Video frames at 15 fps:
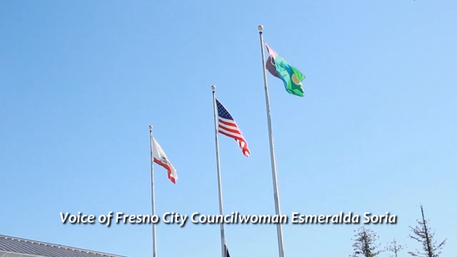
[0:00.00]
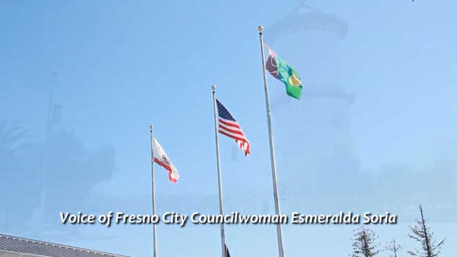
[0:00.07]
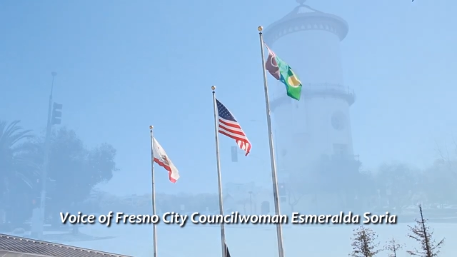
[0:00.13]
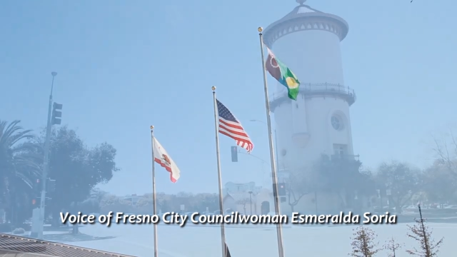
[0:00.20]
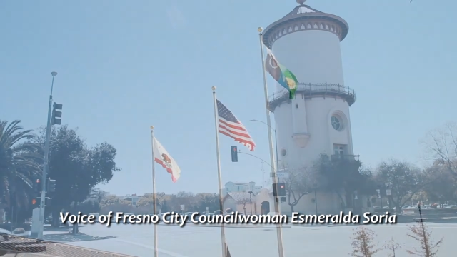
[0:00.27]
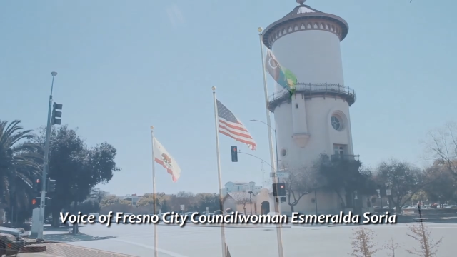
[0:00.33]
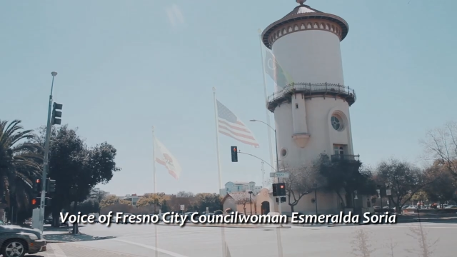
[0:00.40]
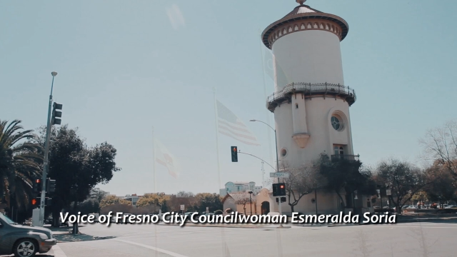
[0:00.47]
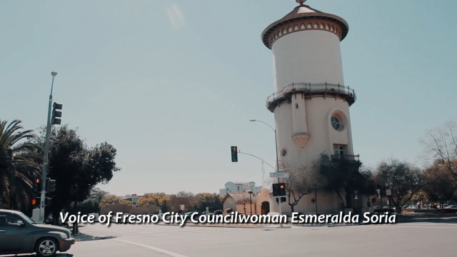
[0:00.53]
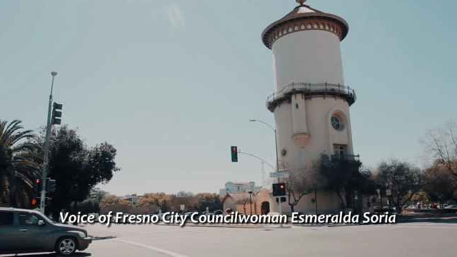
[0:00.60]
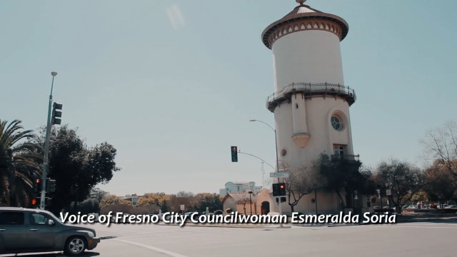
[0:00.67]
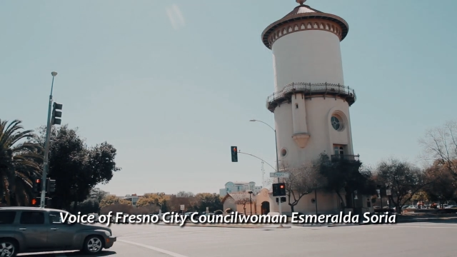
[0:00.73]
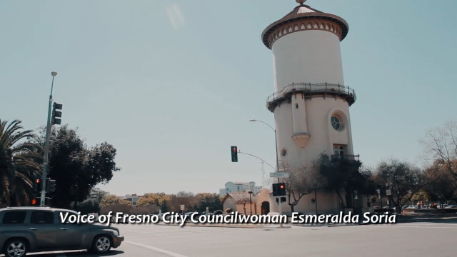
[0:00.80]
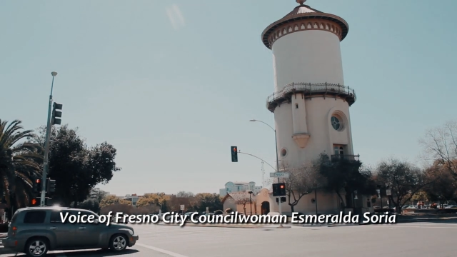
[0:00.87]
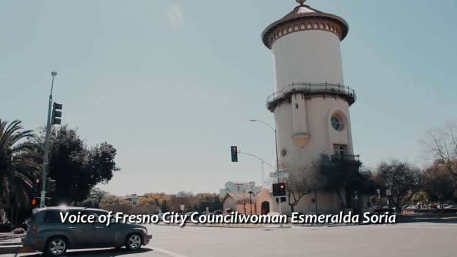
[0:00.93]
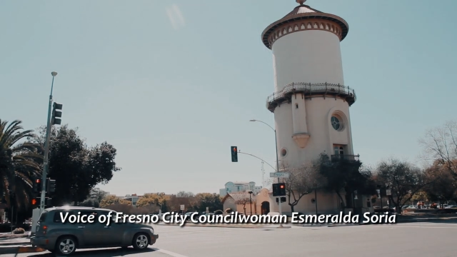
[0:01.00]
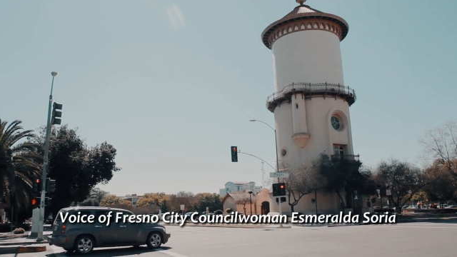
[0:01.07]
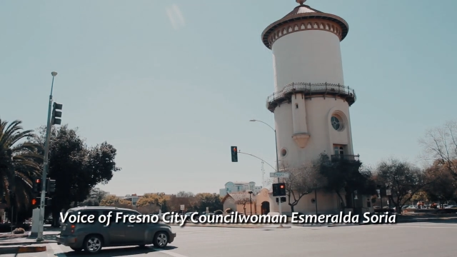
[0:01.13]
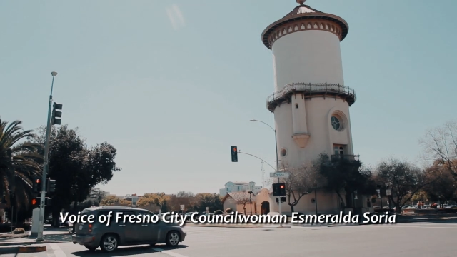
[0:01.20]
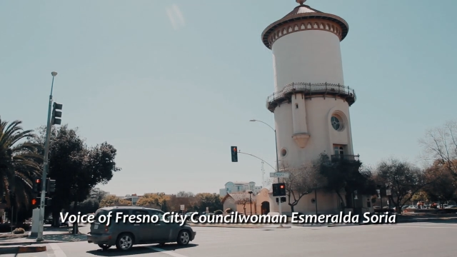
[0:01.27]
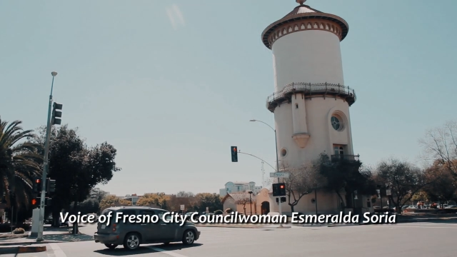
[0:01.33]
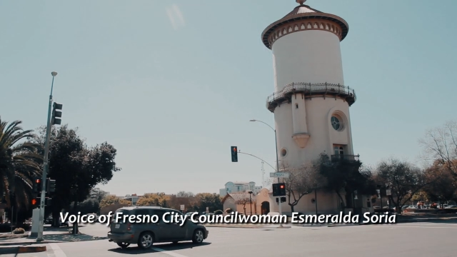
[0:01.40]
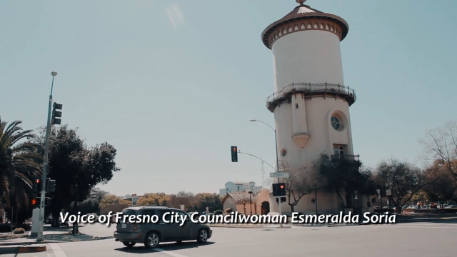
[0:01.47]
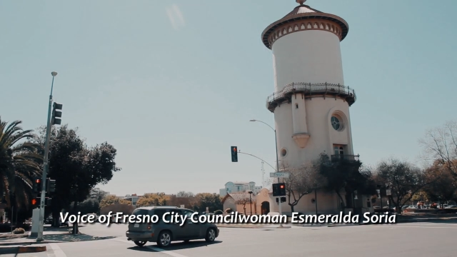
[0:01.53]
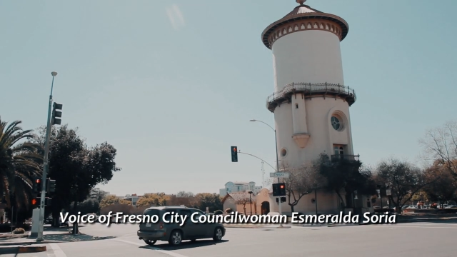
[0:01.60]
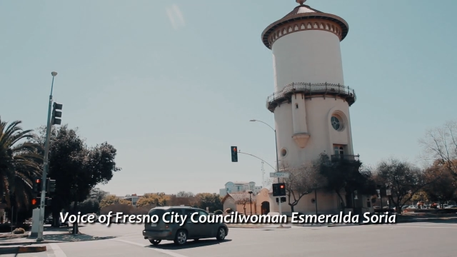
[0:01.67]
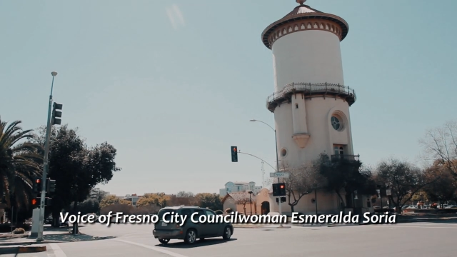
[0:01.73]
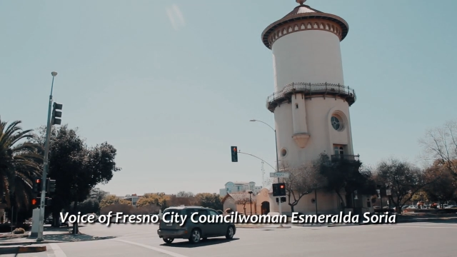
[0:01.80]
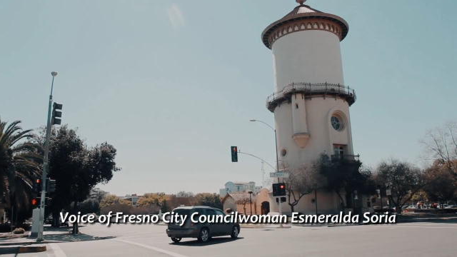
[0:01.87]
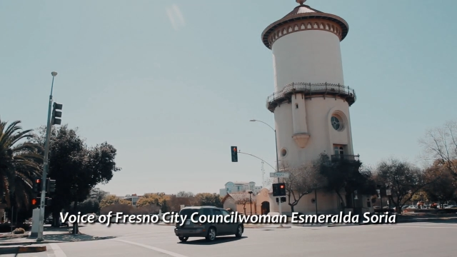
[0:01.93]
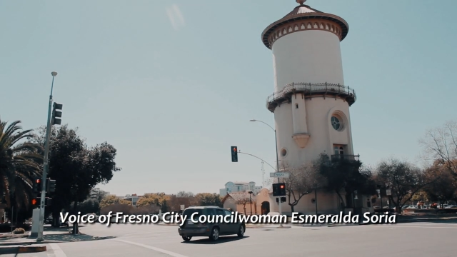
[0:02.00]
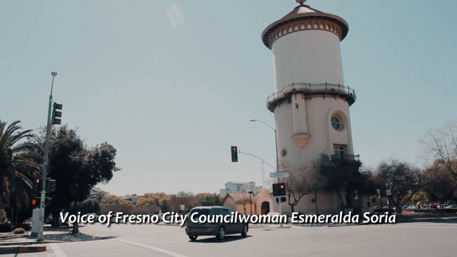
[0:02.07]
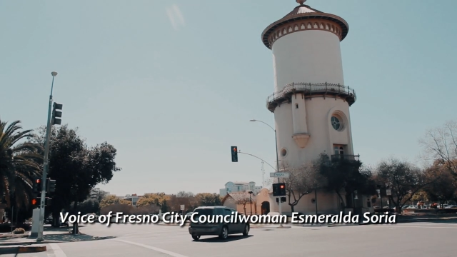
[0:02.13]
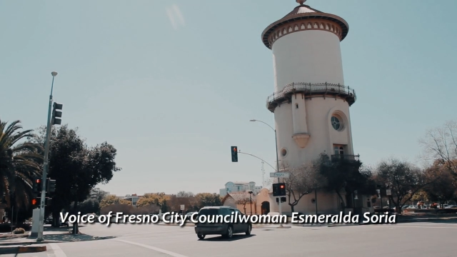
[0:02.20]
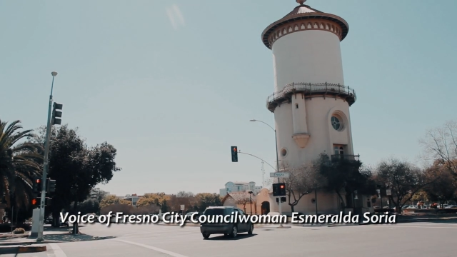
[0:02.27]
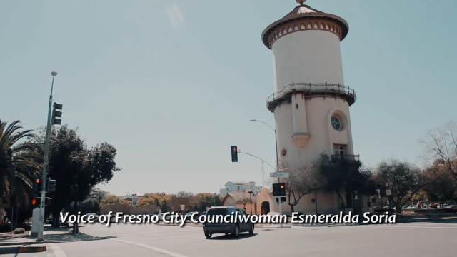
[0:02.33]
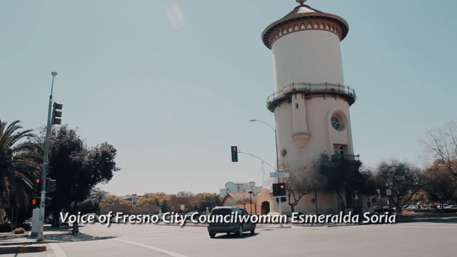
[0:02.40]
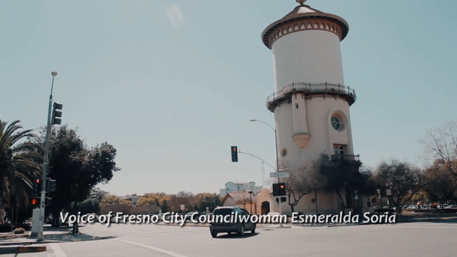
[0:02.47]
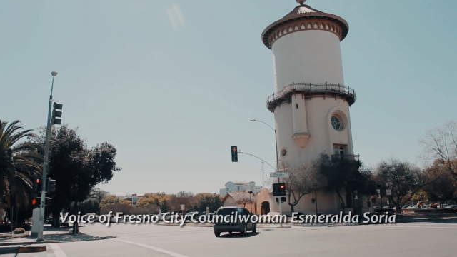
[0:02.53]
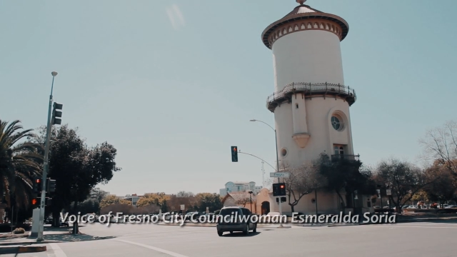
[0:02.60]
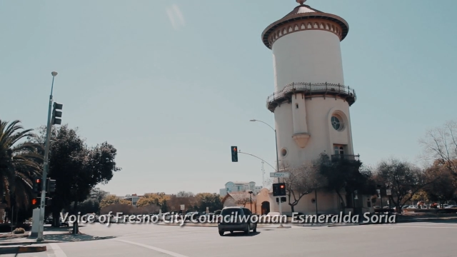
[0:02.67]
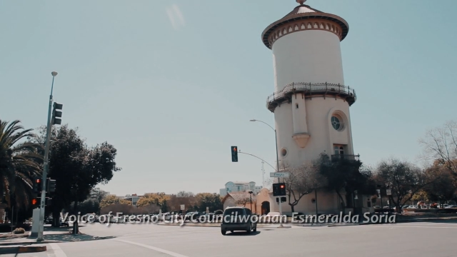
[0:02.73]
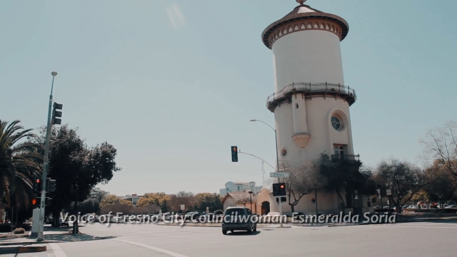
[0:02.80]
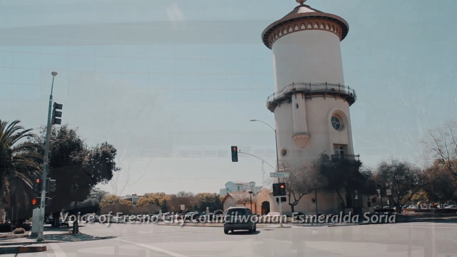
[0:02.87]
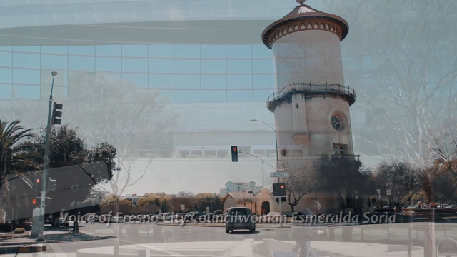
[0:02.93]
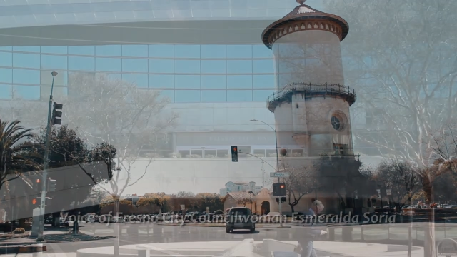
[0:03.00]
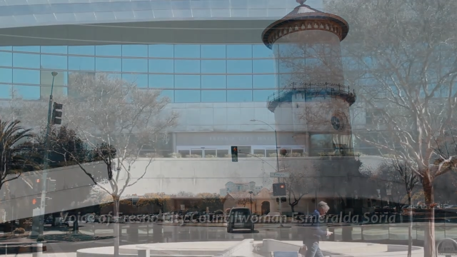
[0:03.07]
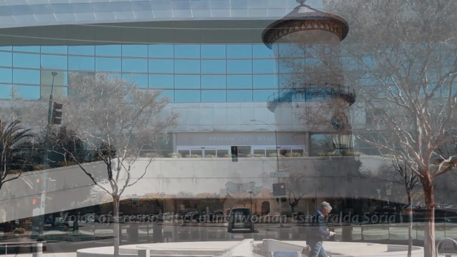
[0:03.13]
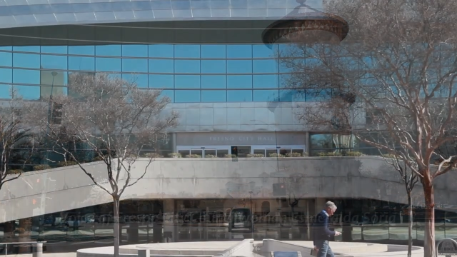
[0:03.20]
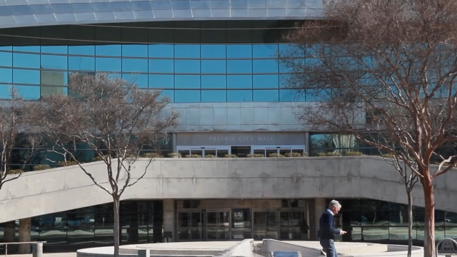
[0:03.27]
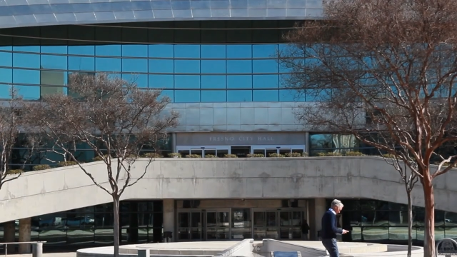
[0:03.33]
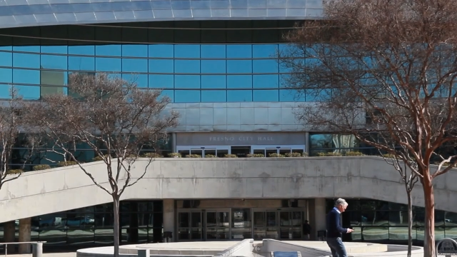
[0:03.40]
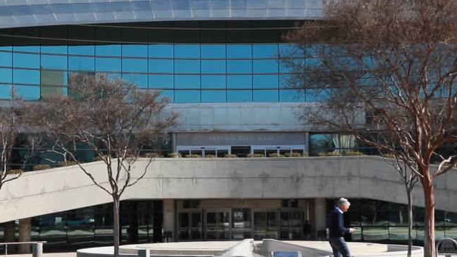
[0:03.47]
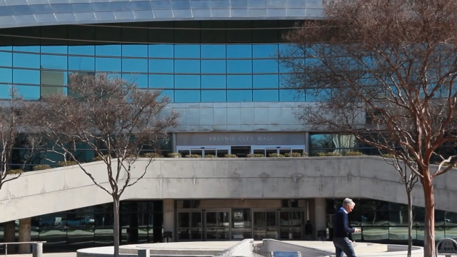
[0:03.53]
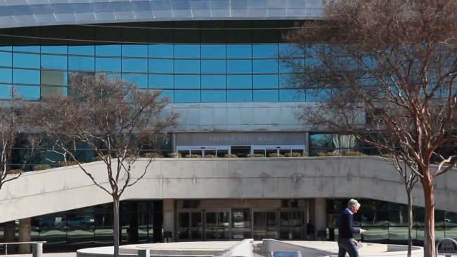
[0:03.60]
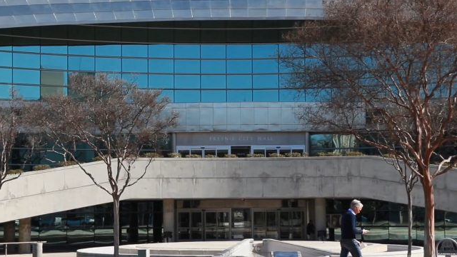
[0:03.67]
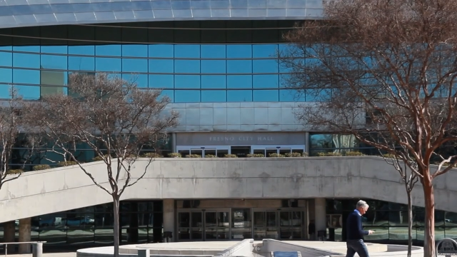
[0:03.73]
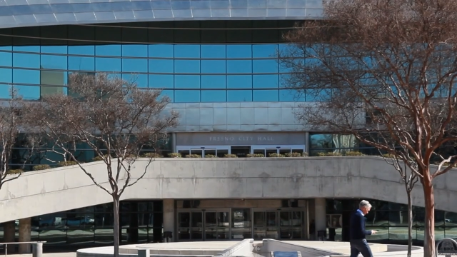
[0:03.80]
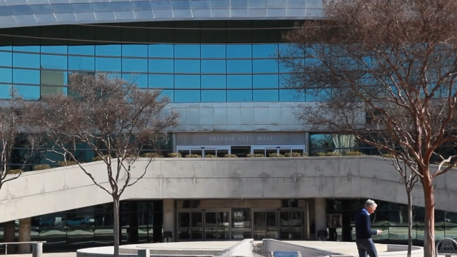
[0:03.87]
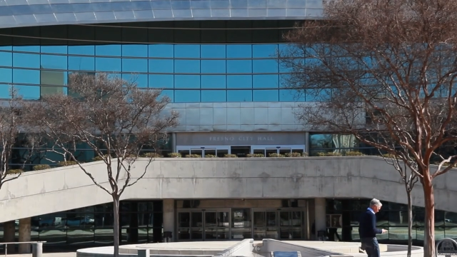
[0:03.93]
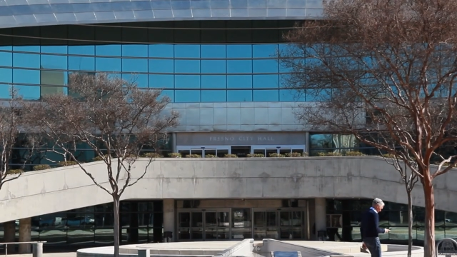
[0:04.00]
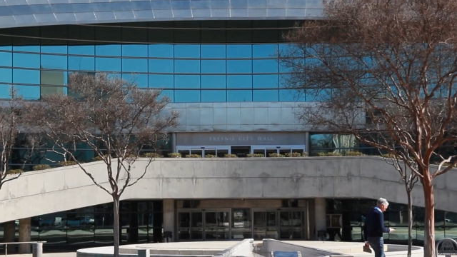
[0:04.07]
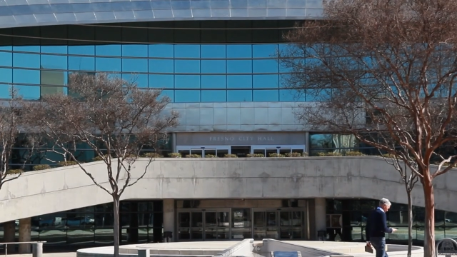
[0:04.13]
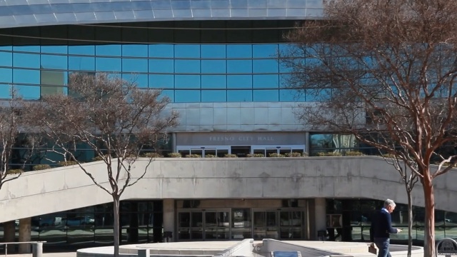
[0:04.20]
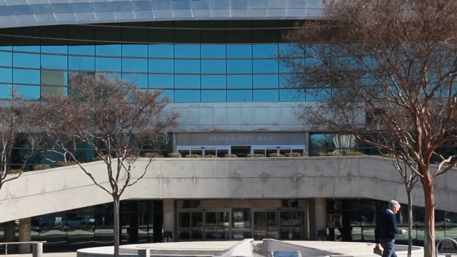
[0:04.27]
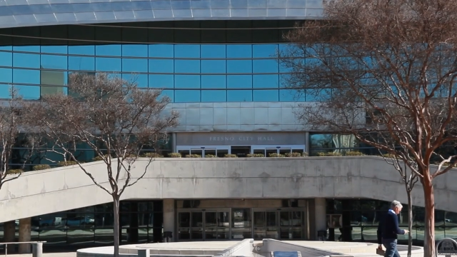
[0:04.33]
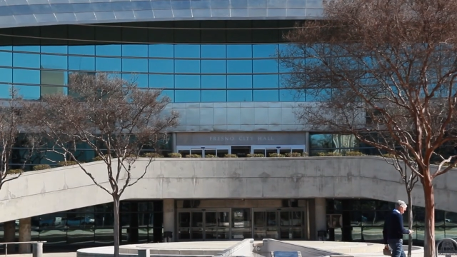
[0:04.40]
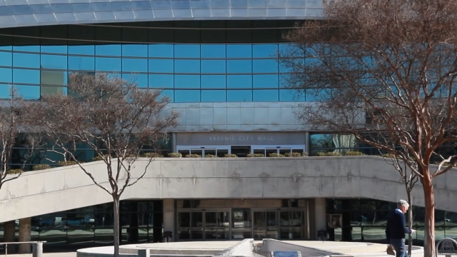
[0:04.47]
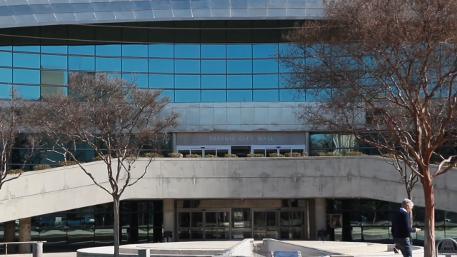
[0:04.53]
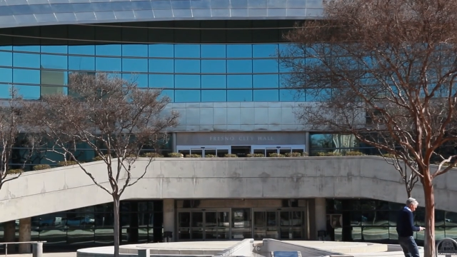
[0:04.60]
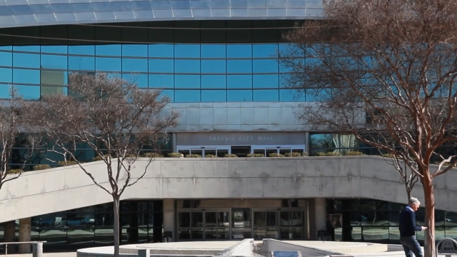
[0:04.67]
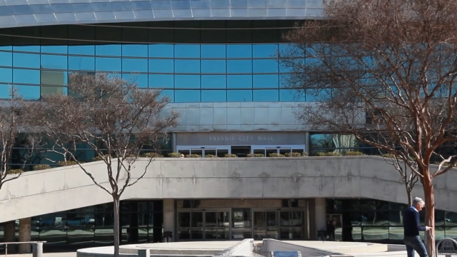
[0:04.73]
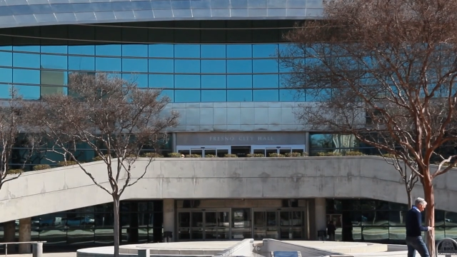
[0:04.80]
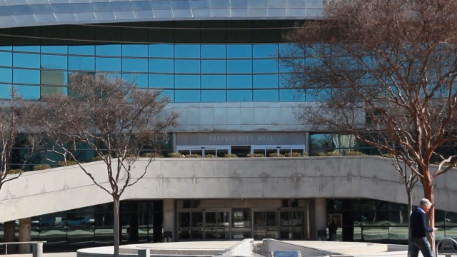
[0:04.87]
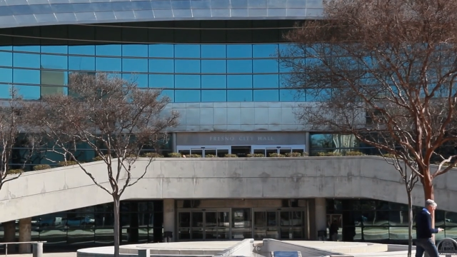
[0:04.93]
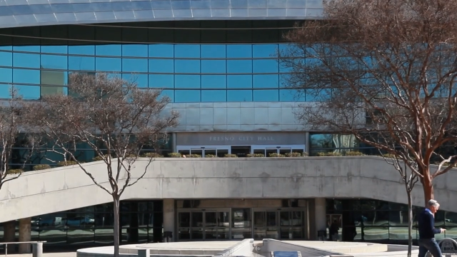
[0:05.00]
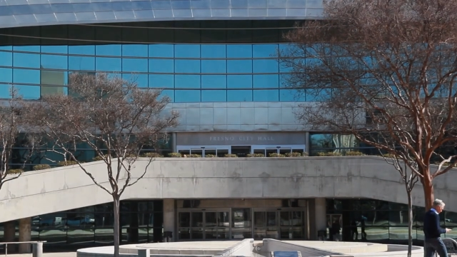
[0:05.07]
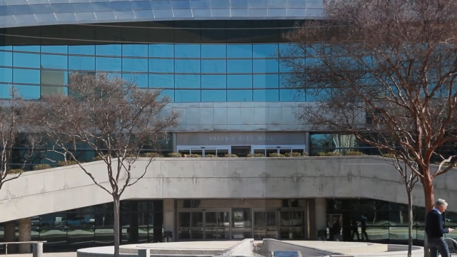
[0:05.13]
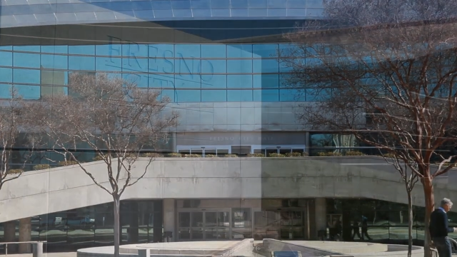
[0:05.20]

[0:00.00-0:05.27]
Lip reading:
No face is visible, so there are no lips to read.